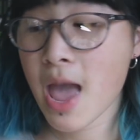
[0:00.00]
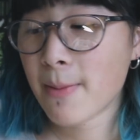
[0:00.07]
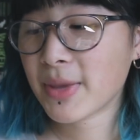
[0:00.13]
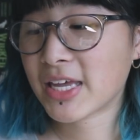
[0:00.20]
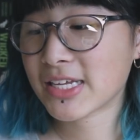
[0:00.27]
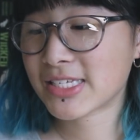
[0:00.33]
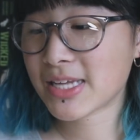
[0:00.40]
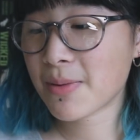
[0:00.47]

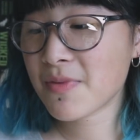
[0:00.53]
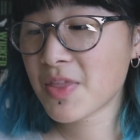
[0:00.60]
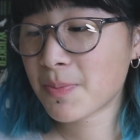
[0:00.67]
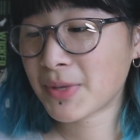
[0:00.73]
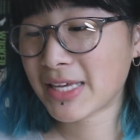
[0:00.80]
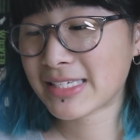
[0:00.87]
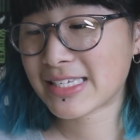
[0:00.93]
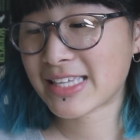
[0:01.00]
because some of the
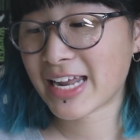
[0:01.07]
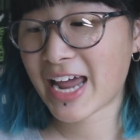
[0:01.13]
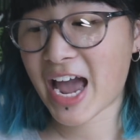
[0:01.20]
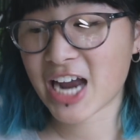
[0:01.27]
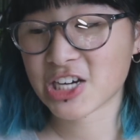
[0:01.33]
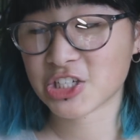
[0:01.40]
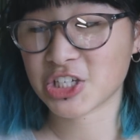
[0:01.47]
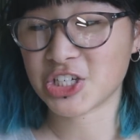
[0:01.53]
pieces that I
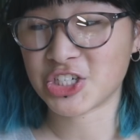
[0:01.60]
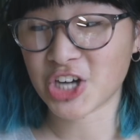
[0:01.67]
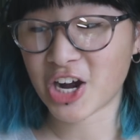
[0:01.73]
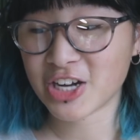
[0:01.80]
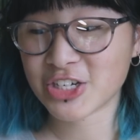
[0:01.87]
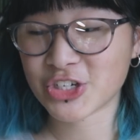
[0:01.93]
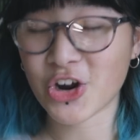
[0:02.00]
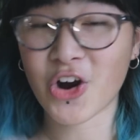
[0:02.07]
actually
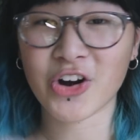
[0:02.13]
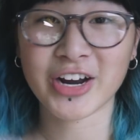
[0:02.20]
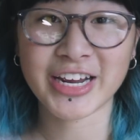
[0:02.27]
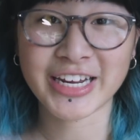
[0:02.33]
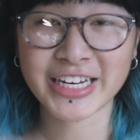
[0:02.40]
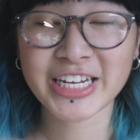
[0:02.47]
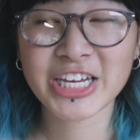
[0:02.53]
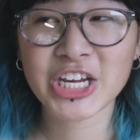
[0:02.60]
judged are
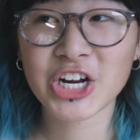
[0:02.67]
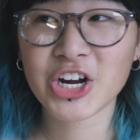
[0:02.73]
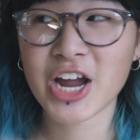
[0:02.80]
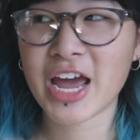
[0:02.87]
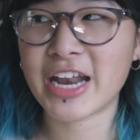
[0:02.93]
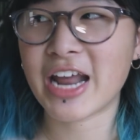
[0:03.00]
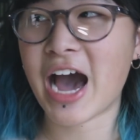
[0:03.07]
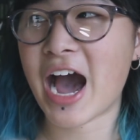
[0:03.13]
in here
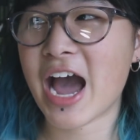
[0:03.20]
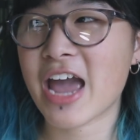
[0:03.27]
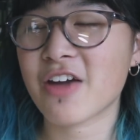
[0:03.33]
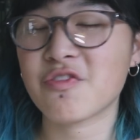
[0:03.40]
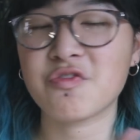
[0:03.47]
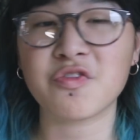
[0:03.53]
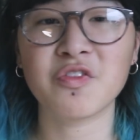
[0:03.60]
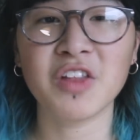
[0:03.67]
and I
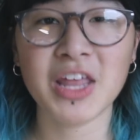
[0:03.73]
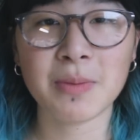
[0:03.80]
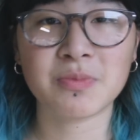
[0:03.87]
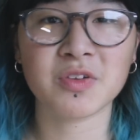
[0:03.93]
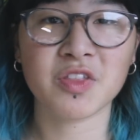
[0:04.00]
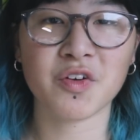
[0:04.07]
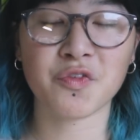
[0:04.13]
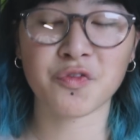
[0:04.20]

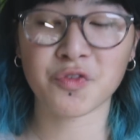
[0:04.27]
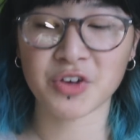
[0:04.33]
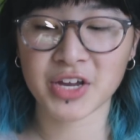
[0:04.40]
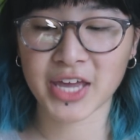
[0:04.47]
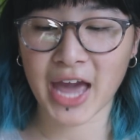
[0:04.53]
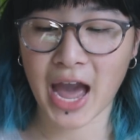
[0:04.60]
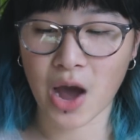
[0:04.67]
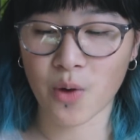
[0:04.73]
flipped the
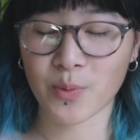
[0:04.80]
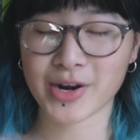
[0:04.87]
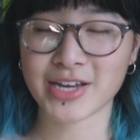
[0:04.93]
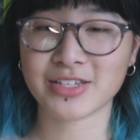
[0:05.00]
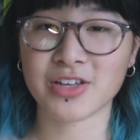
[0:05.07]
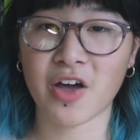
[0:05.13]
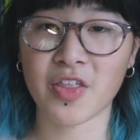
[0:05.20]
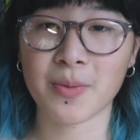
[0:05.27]
freak out when I
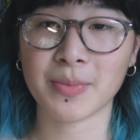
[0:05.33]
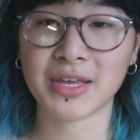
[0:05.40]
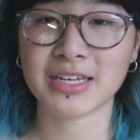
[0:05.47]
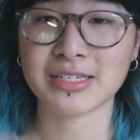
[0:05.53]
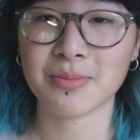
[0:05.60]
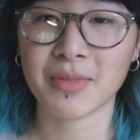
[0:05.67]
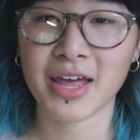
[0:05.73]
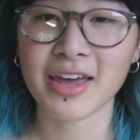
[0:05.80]
saw them
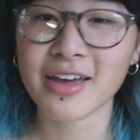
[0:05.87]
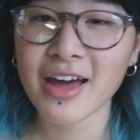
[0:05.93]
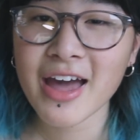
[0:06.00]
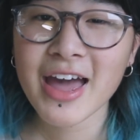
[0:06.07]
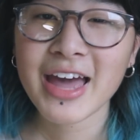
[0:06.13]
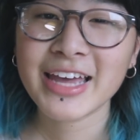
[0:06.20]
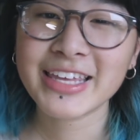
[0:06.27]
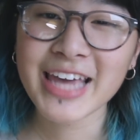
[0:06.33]
because I'm like,
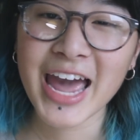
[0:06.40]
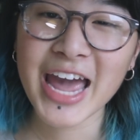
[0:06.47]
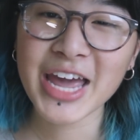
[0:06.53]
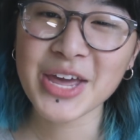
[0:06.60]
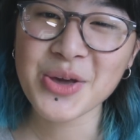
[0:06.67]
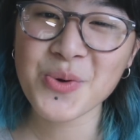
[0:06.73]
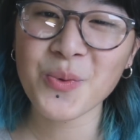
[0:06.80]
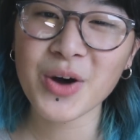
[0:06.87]

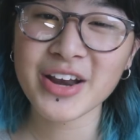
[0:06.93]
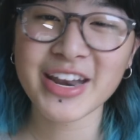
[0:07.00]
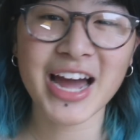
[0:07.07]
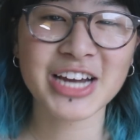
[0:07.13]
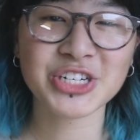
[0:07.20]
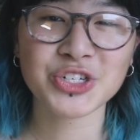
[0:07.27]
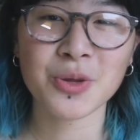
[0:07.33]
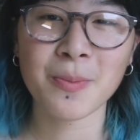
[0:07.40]
yay, you won
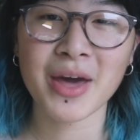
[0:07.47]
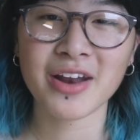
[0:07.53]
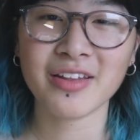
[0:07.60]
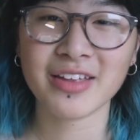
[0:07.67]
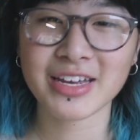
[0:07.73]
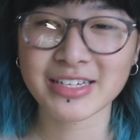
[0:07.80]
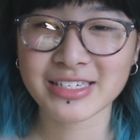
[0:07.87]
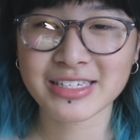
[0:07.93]
national
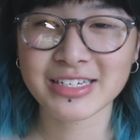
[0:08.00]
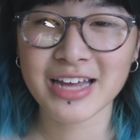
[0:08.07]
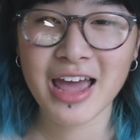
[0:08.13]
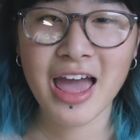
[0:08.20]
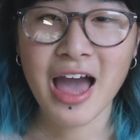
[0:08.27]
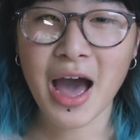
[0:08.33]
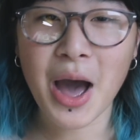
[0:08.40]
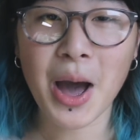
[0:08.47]
medalist,
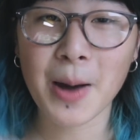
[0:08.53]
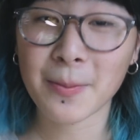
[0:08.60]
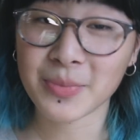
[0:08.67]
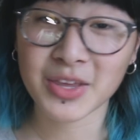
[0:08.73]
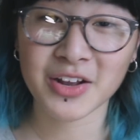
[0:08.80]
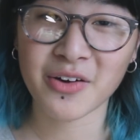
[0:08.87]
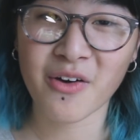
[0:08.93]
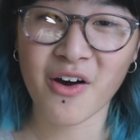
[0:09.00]

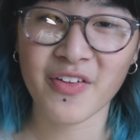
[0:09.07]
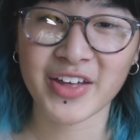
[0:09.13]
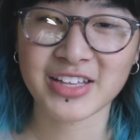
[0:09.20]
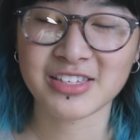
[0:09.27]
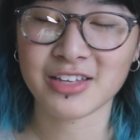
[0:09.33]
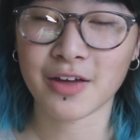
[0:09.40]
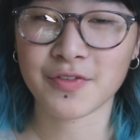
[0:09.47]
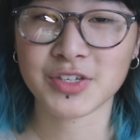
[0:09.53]
you know, all
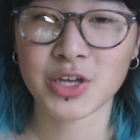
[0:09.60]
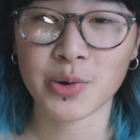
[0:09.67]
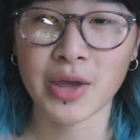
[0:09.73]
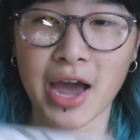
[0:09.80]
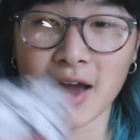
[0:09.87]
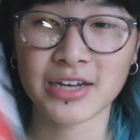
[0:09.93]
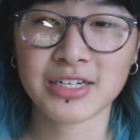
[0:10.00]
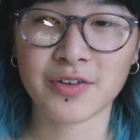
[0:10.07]
that stuff. So
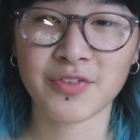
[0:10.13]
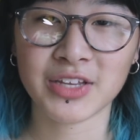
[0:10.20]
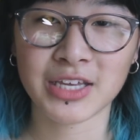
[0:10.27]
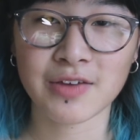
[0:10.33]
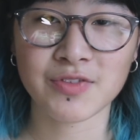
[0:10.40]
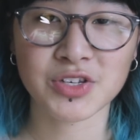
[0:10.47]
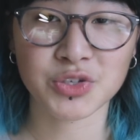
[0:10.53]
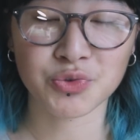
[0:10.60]
yeah, I definitely
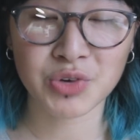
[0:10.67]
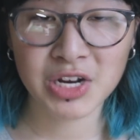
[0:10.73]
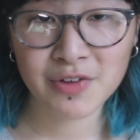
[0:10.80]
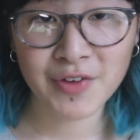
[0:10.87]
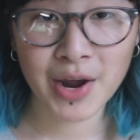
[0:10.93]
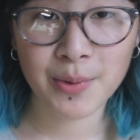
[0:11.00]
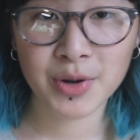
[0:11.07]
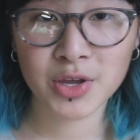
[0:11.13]
give this a read
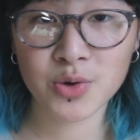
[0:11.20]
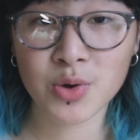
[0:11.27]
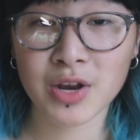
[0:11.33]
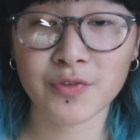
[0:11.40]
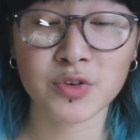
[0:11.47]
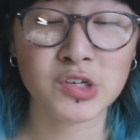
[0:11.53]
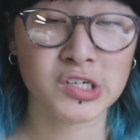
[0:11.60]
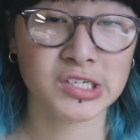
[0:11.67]
if I were you and
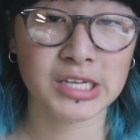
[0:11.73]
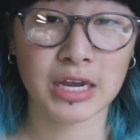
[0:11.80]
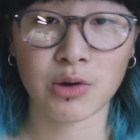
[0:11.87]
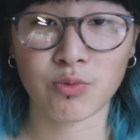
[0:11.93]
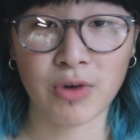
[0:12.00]
if you just like